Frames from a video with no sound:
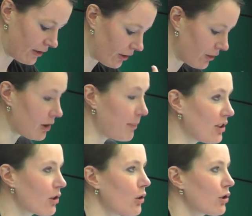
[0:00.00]
To be
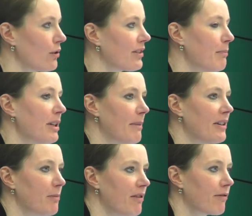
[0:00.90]
social simply
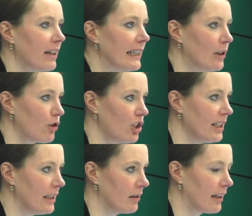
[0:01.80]
meant to be friendly or
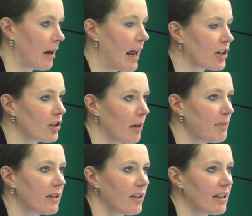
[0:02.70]
genial, and actually up
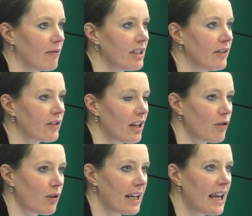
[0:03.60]
until the 17th
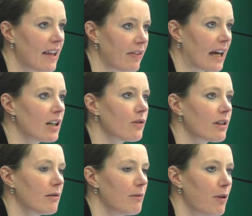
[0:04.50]
century, that was
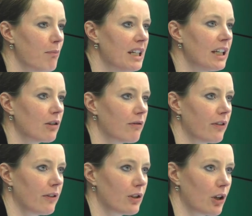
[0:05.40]
the meaning
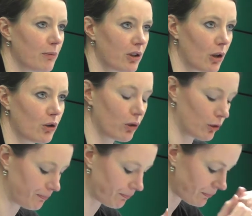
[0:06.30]
of the term social.
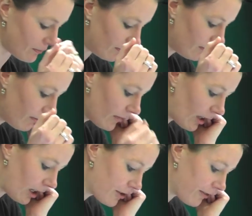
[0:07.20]

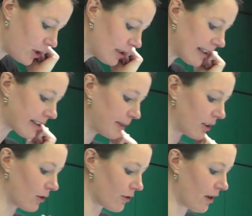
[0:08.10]
Under feudalism,
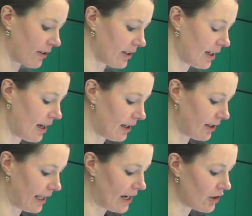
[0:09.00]
in contrast
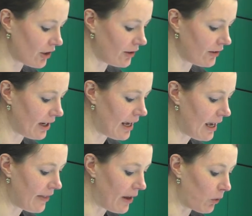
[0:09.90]
to the ancients,
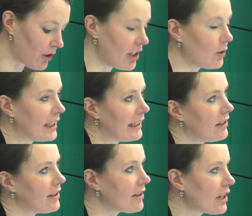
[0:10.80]
there was no
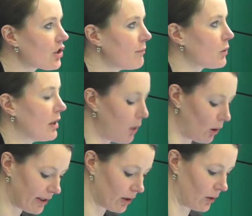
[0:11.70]
clear distinction between
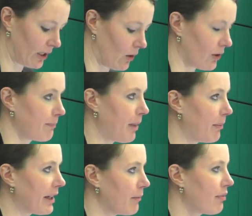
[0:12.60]
polis and oikos,
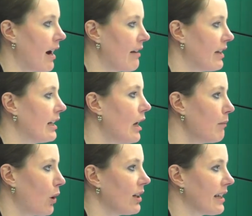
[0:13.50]
public and private,
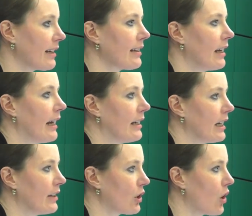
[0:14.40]
politics
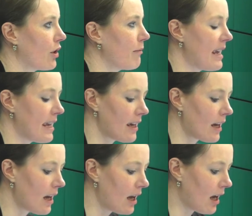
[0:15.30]
and economy.
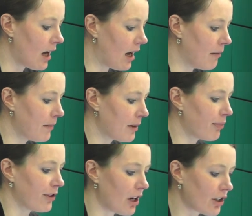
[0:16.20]

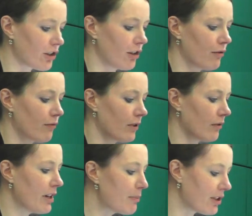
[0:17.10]
Production,
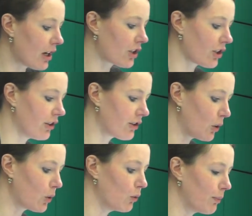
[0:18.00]
reproduction, and
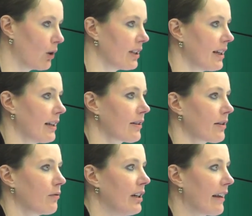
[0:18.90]
so-called
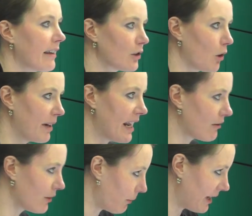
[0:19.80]
politics, really I think
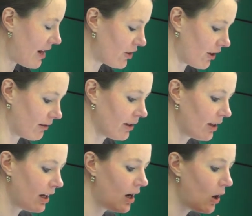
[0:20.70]
domination,
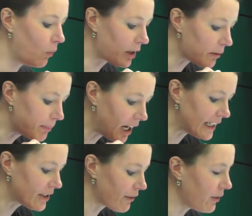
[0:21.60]
were
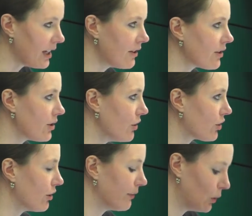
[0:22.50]
combined through the
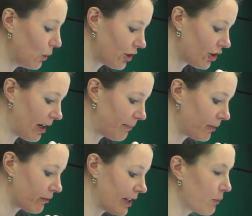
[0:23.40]
institution of lordship,
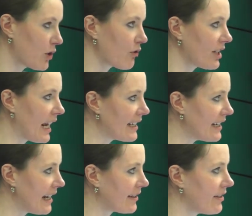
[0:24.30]
right, which retained
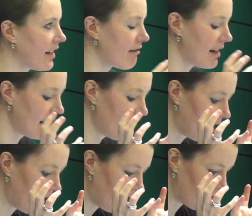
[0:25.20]
a necessary
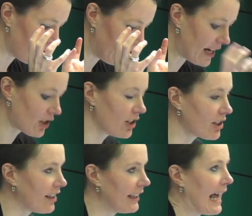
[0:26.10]
relation
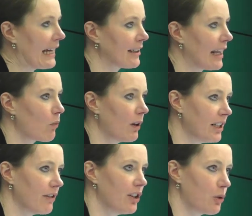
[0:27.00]
to the land like one
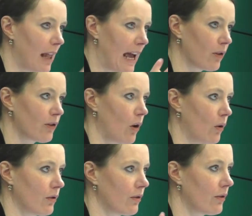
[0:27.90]
individual
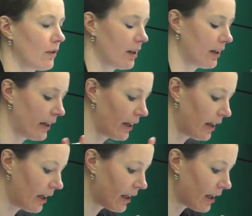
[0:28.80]
household.
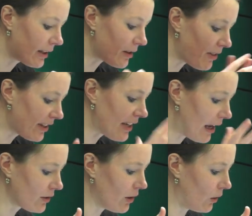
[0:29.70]
So this
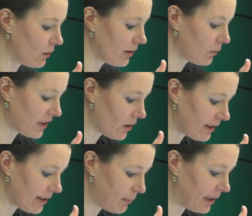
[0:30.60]
household was
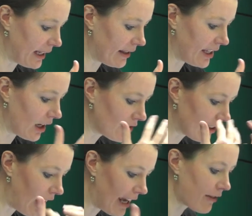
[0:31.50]
not simply the
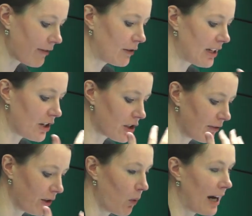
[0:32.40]
underlying
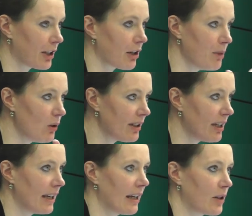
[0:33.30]
foundation for the wider
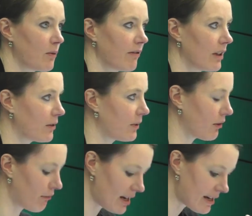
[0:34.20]
community, as with
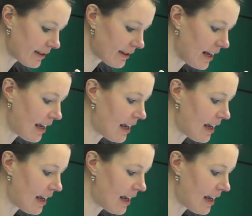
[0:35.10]
the Greeks.